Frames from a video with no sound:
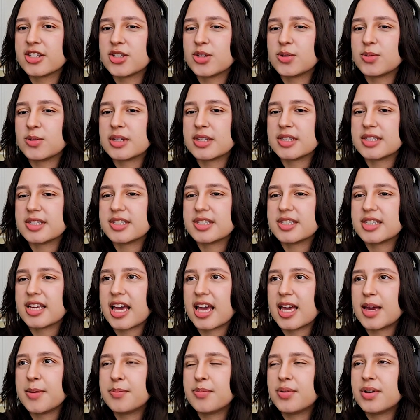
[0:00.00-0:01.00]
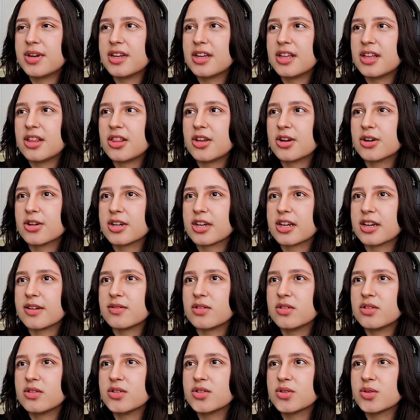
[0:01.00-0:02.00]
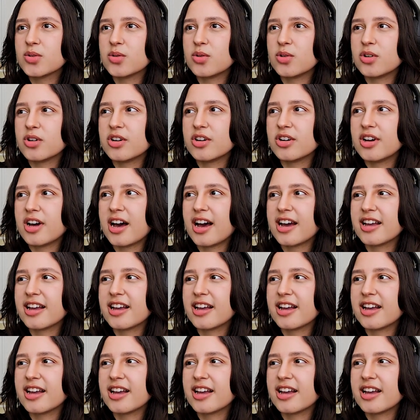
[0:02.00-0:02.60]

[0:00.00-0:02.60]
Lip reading: to escape their evil school.